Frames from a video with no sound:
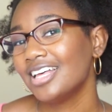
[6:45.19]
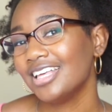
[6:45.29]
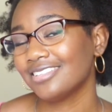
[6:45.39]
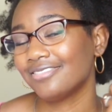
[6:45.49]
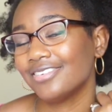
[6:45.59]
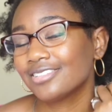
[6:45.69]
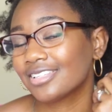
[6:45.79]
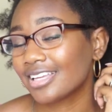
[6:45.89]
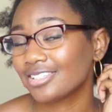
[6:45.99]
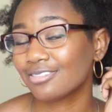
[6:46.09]
It feels
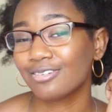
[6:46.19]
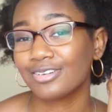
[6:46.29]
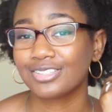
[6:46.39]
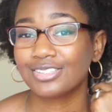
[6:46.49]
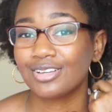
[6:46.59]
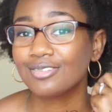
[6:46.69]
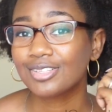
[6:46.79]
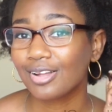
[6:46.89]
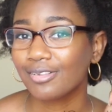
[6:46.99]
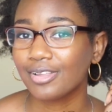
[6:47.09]
like it's growing so
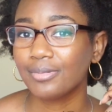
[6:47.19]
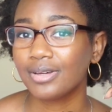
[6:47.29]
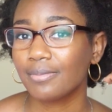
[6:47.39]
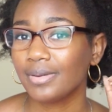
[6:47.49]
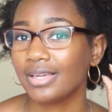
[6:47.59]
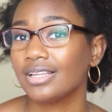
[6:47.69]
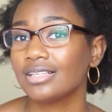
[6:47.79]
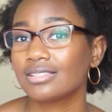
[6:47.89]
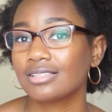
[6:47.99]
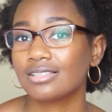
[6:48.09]
slowly, but I mean,
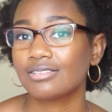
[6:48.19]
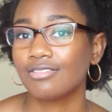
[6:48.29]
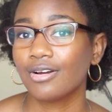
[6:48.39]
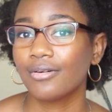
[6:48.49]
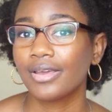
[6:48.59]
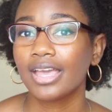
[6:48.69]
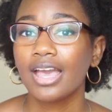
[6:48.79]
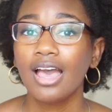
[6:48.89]
it's growing.